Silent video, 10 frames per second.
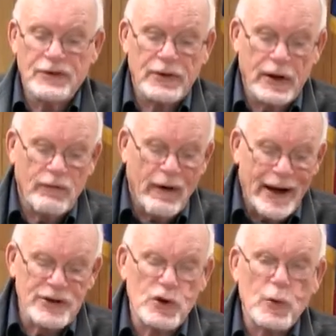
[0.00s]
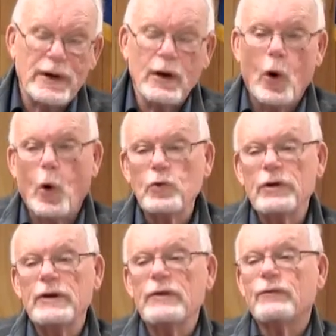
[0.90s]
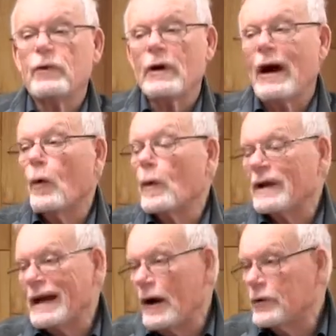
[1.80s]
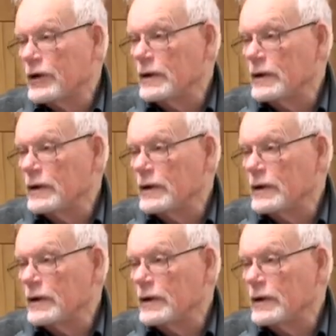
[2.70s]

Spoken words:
advisory only for our county.